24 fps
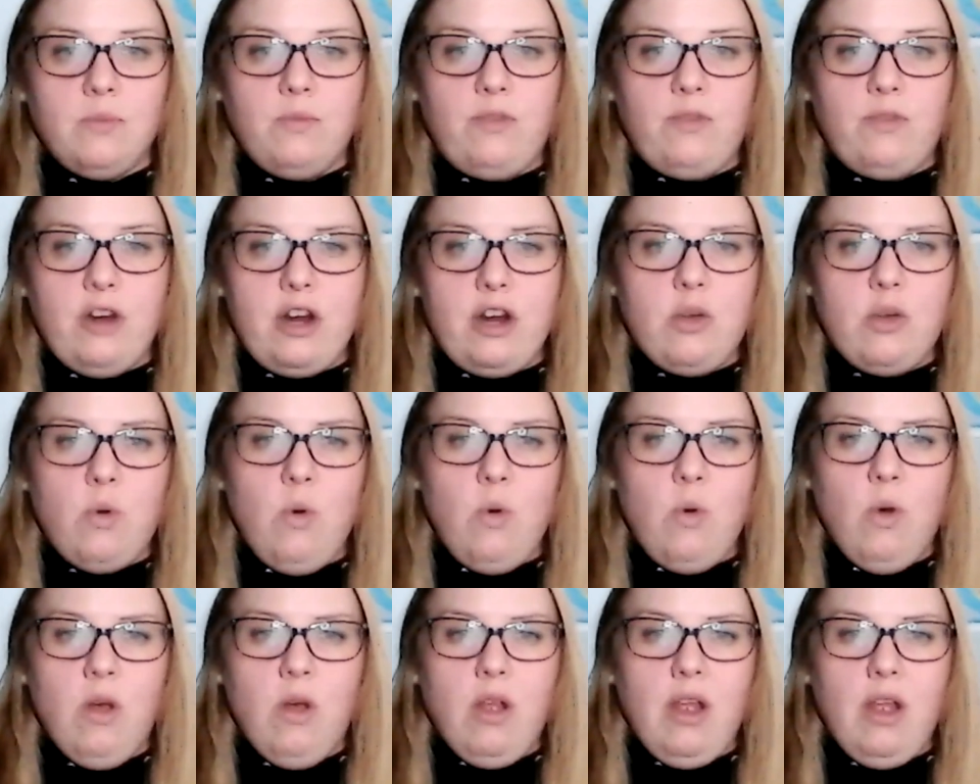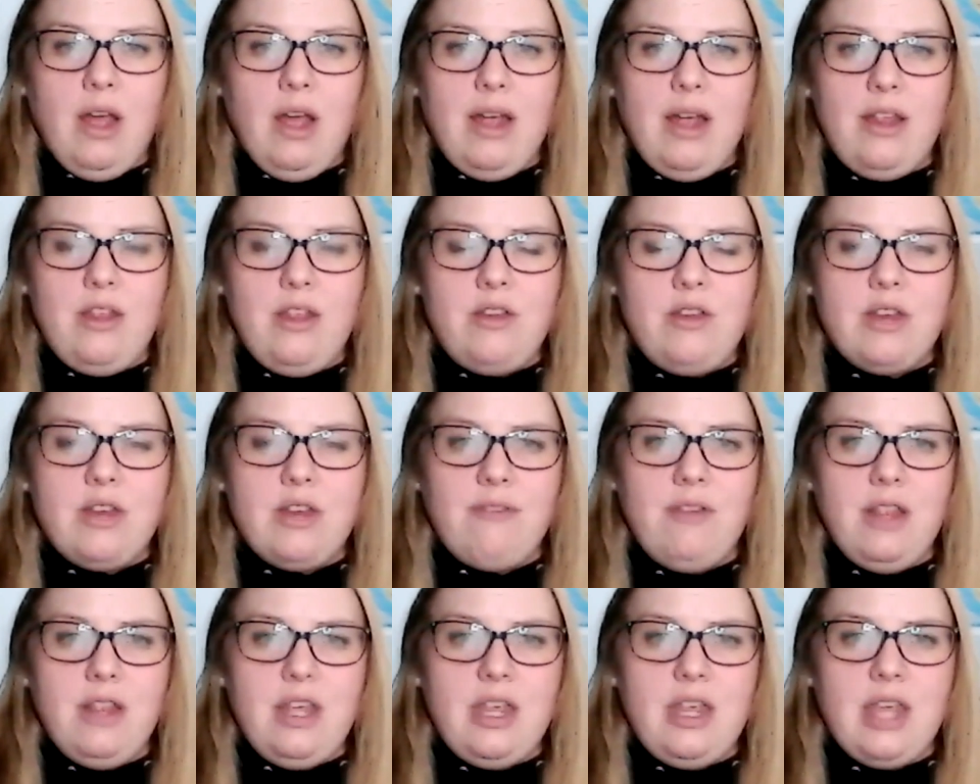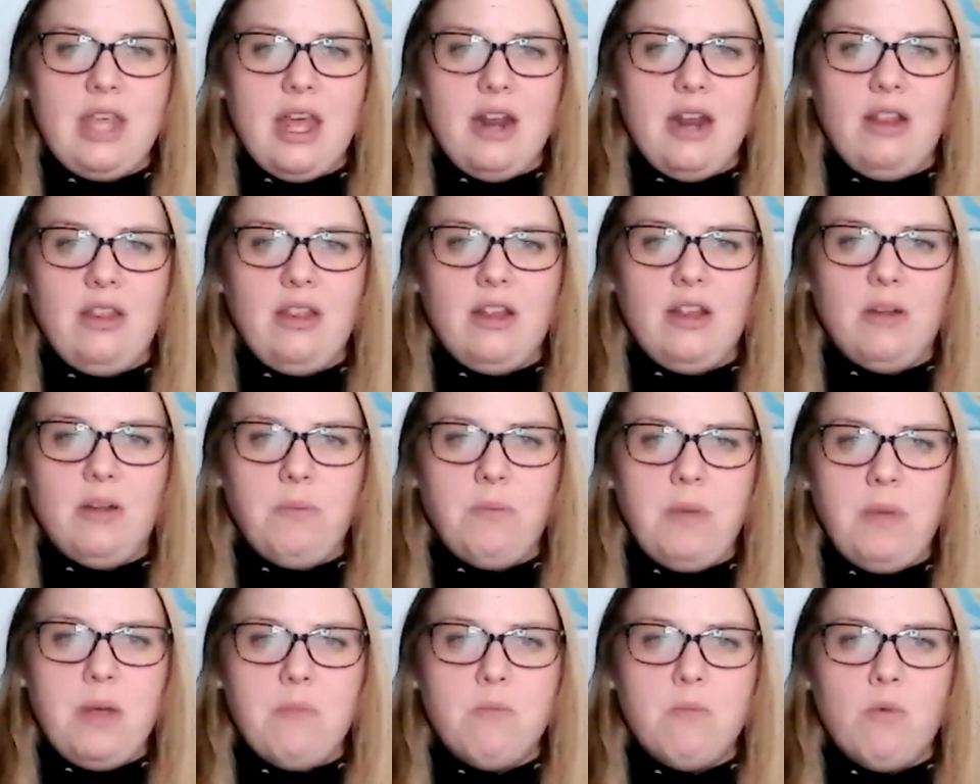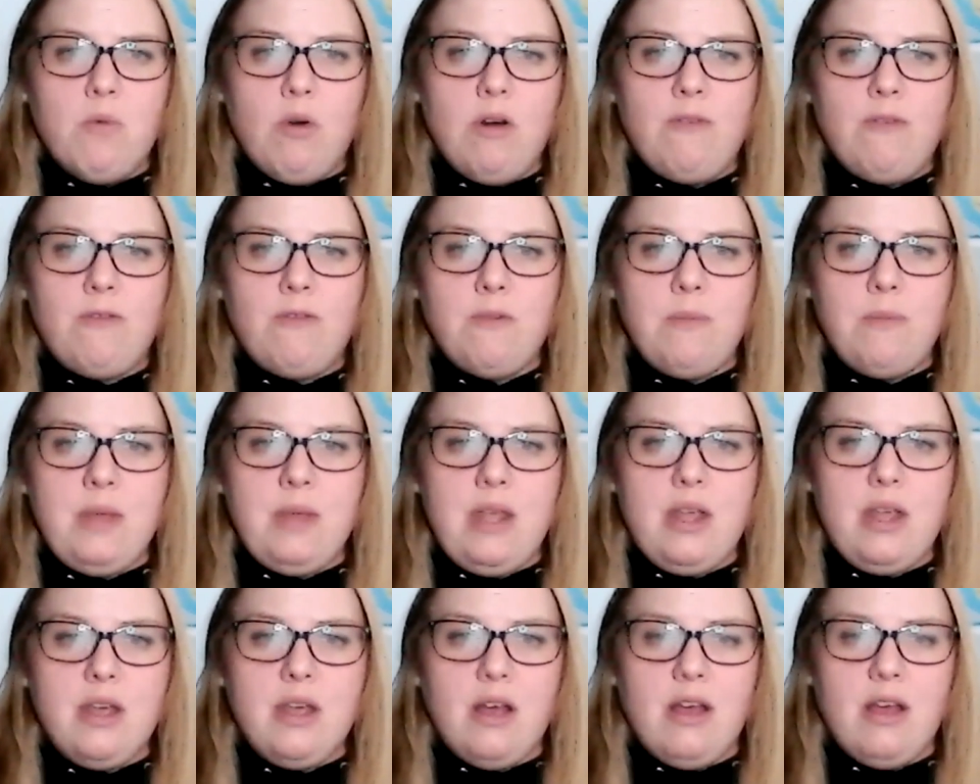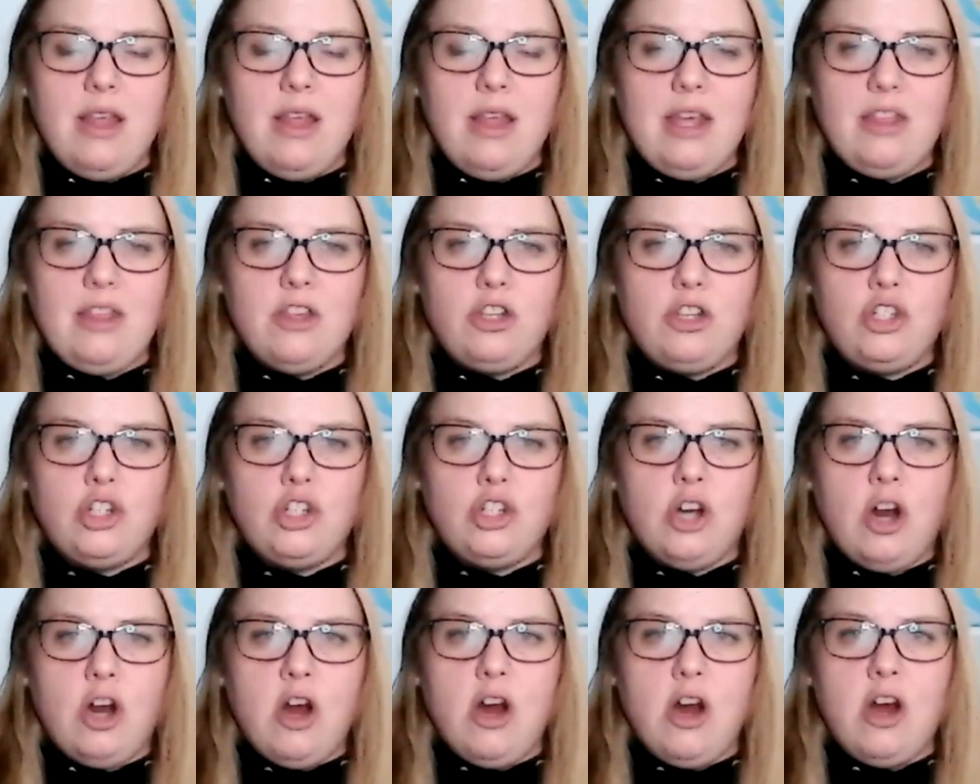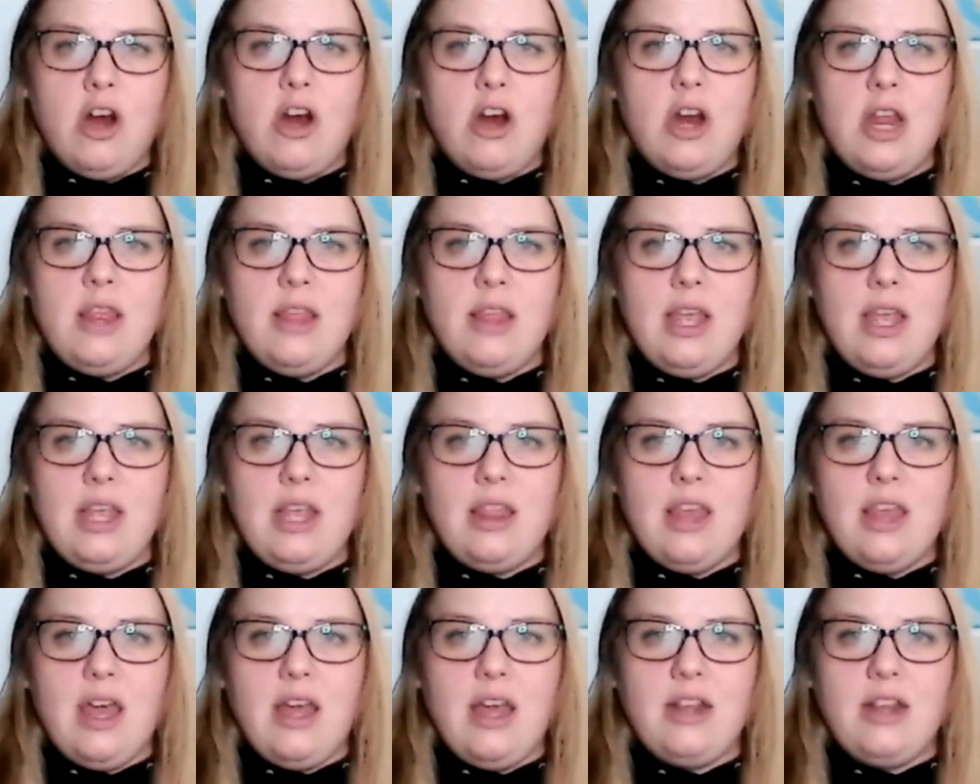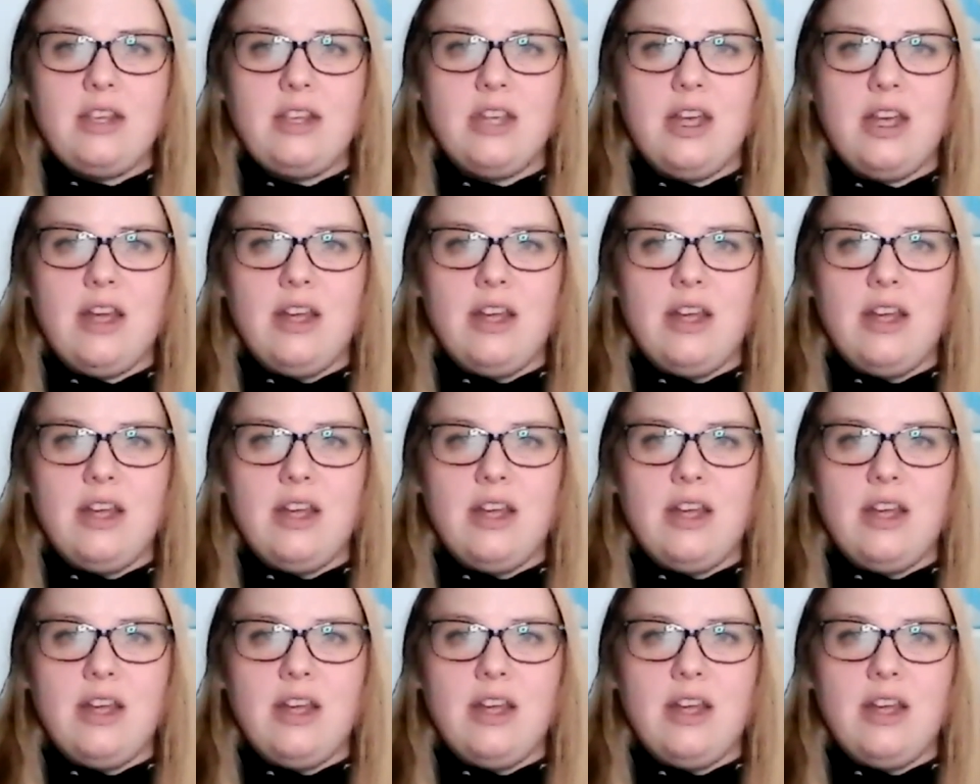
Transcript: very cool. I you definitely get a little bit more for me, uh, like the char and like that uh,